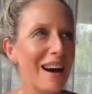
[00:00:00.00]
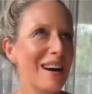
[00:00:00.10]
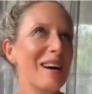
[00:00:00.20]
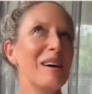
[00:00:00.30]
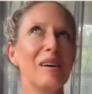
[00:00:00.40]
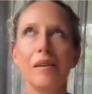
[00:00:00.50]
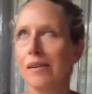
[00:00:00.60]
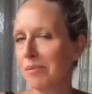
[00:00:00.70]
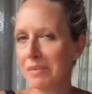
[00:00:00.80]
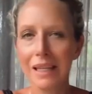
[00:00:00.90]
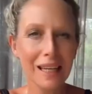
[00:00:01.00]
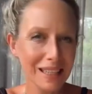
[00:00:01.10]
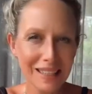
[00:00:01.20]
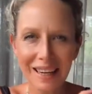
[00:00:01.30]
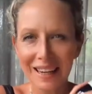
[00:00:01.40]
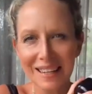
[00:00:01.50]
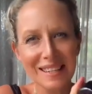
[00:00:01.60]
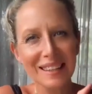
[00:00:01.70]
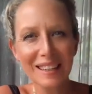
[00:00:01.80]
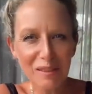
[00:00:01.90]

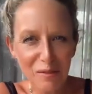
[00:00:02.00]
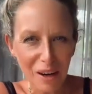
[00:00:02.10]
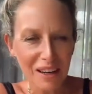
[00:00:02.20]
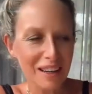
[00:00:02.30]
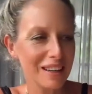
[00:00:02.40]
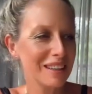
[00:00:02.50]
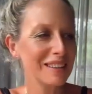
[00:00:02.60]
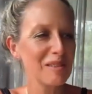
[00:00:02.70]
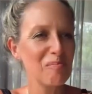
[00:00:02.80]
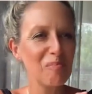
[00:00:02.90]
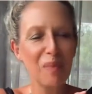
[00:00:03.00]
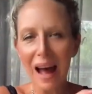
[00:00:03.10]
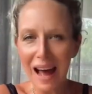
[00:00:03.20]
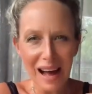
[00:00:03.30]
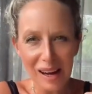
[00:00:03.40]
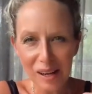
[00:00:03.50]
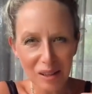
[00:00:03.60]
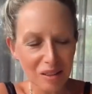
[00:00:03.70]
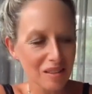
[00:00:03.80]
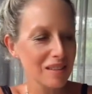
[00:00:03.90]
Kidneys, liver,
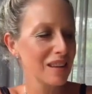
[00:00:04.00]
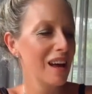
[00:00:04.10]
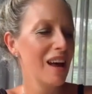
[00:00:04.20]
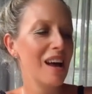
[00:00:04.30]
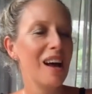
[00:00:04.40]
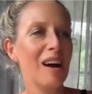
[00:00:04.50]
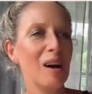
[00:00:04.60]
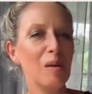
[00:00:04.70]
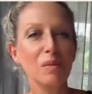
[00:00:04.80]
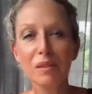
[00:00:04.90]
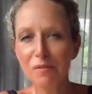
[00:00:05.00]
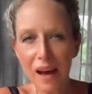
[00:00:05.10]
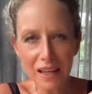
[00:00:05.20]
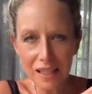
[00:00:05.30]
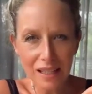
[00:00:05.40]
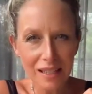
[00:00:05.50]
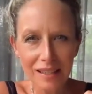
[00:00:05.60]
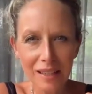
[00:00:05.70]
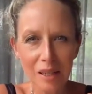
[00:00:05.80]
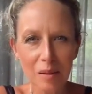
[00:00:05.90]
bowels, lymphatic
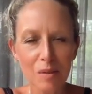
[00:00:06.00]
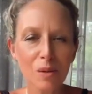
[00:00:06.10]
system.